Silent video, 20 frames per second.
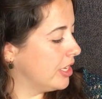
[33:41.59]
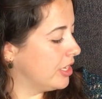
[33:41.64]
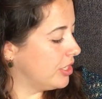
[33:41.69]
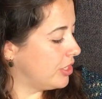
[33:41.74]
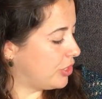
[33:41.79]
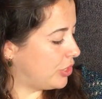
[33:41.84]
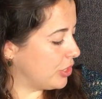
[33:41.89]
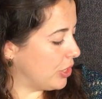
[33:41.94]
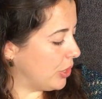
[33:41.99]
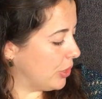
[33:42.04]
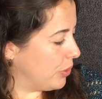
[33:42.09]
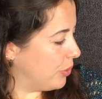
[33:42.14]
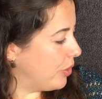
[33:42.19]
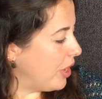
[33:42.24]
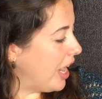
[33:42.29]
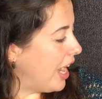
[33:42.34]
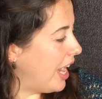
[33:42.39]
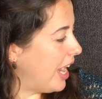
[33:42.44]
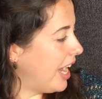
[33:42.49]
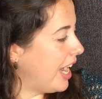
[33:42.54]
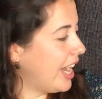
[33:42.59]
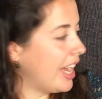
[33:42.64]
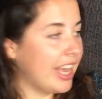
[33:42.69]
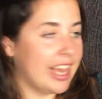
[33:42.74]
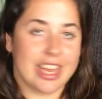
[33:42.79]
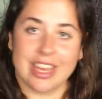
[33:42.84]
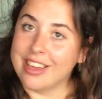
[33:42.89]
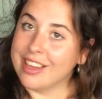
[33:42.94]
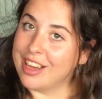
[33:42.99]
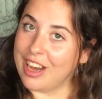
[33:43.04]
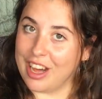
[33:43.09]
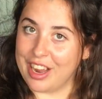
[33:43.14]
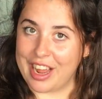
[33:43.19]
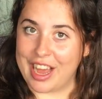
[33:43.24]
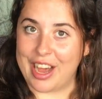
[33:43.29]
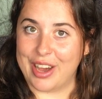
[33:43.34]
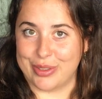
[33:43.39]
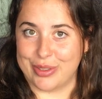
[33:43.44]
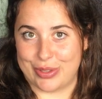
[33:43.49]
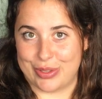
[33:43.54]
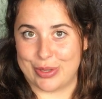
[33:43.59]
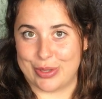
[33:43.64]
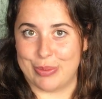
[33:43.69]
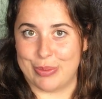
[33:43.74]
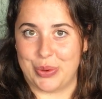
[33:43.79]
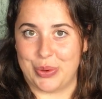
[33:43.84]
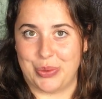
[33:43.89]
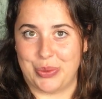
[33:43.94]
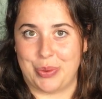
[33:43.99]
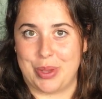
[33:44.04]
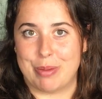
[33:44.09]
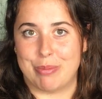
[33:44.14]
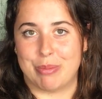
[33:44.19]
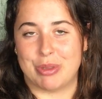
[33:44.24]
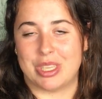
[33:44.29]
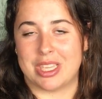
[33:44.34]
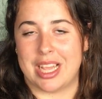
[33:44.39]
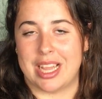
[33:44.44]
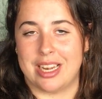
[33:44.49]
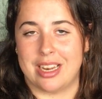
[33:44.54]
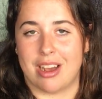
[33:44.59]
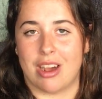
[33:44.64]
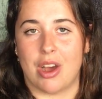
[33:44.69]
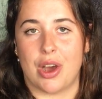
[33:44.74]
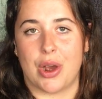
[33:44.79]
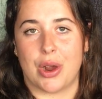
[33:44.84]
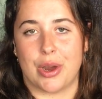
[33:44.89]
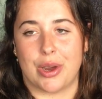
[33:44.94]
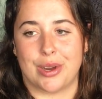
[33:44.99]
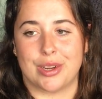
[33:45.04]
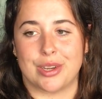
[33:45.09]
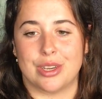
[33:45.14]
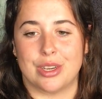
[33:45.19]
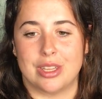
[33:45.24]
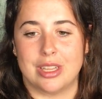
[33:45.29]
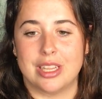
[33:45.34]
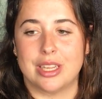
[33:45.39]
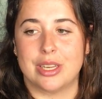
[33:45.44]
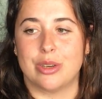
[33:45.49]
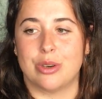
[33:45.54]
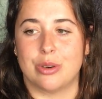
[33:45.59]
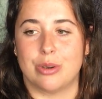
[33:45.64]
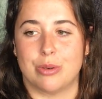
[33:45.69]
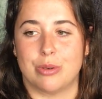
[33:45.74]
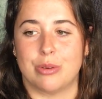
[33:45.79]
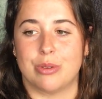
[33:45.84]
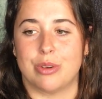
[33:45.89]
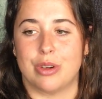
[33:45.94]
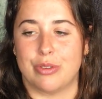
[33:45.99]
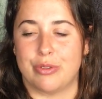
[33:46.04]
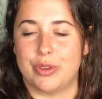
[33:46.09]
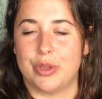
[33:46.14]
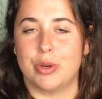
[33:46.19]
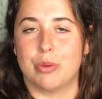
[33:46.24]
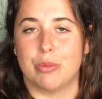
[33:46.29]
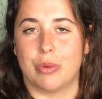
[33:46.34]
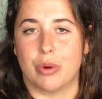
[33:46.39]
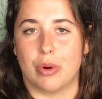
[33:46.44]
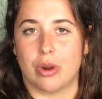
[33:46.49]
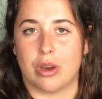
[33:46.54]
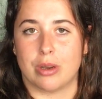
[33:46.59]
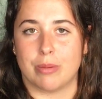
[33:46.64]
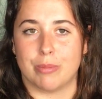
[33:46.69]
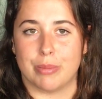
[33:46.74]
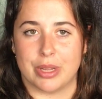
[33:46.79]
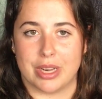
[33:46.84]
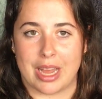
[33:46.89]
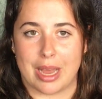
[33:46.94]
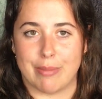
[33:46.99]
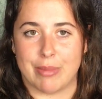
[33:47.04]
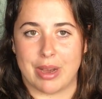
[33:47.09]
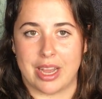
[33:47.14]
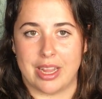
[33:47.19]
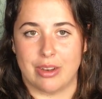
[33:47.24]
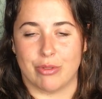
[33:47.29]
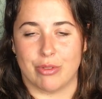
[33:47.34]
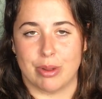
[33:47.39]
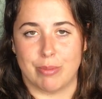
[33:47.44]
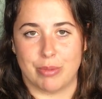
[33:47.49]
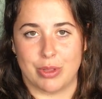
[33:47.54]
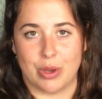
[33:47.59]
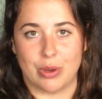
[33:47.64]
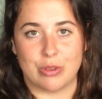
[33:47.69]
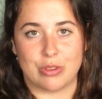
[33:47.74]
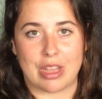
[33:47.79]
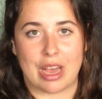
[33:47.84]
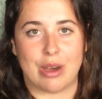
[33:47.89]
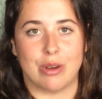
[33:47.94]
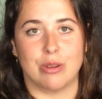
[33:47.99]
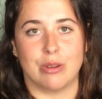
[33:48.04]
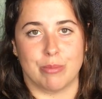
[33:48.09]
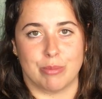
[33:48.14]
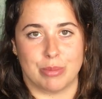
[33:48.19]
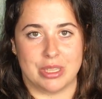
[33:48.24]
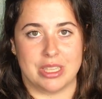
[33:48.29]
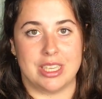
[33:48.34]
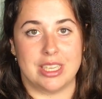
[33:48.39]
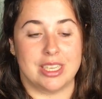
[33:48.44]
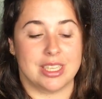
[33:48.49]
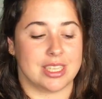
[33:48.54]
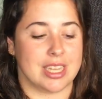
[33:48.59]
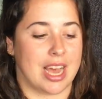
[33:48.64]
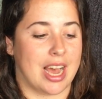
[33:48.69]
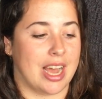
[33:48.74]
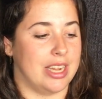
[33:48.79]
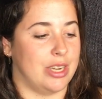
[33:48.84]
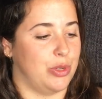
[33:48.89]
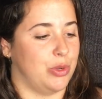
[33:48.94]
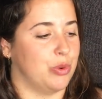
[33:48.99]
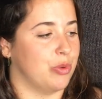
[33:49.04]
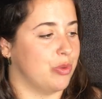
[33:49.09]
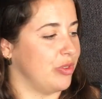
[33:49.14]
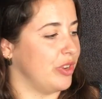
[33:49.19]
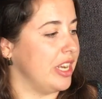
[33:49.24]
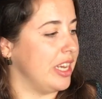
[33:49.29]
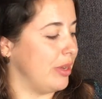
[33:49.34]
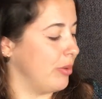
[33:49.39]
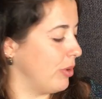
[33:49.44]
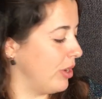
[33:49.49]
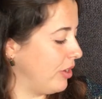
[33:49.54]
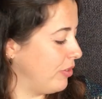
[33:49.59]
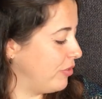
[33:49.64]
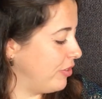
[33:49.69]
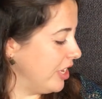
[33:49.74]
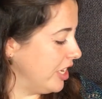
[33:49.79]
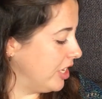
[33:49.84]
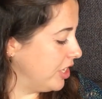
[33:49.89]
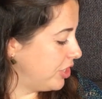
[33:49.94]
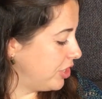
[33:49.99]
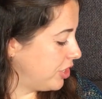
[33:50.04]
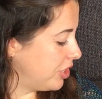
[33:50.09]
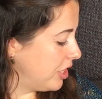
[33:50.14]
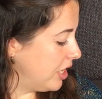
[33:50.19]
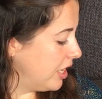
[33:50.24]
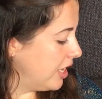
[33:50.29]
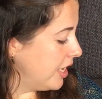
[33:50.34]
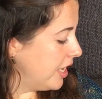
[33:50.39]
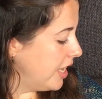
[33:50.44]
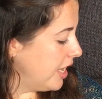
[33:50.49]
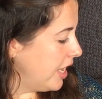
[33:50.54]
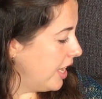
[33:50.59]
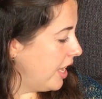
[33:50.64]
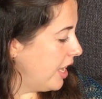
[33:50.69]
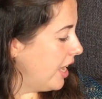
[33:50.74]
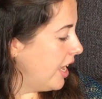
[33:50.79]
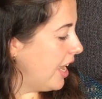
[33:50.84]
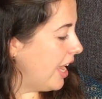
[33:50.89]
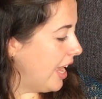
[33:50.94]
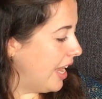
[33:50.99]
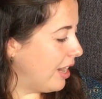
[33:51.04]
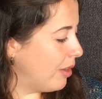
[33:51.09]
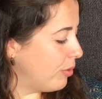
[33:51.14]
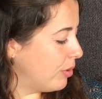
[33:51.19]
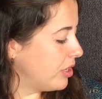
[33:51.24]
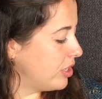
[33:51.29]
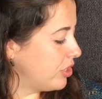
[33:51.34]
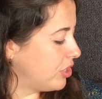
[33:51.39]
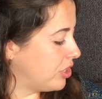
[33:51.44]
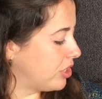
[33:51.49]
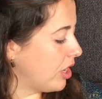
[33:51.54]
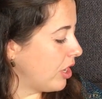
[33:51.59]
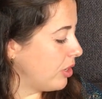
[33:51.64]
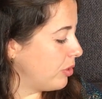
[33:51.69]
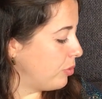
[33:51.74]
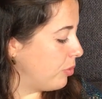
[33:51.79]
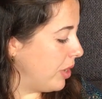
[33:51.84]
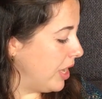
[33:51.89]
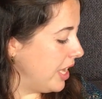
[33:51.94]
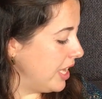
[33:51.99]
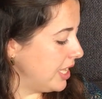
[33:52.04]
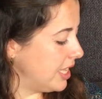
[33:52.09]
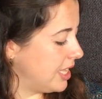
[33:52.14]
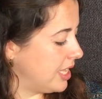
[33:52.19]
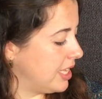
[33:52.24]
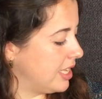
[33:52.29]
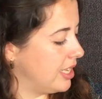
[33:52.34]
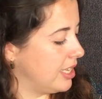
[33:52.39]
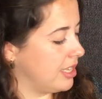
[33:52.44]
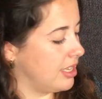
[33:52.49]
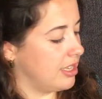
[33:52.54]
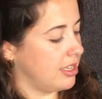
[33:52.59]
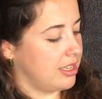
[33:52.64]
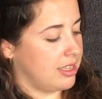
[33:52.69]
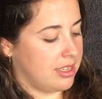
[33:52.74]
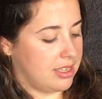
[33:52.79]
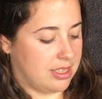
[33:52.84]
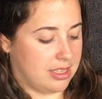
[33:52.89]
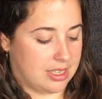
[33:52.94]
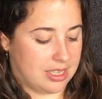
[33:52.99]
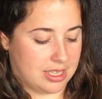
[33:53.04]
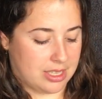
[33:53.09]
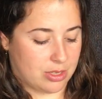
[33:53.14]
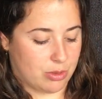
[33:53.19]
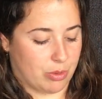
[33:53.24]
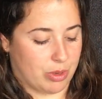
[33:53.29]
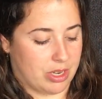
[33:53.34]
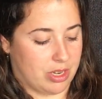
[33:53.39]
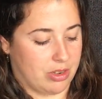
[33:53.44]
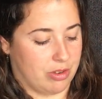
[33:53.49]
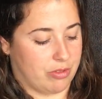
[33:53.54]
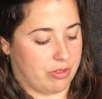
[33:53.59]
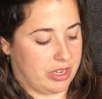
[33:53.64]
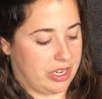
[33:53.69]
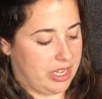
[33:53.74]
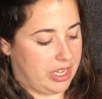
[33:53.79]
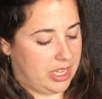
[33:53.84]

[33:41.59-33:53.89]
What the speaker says: So I got out some old whips, and there are a few more, but I might rip those out. But these I do really want to finish. And I want to start with this one over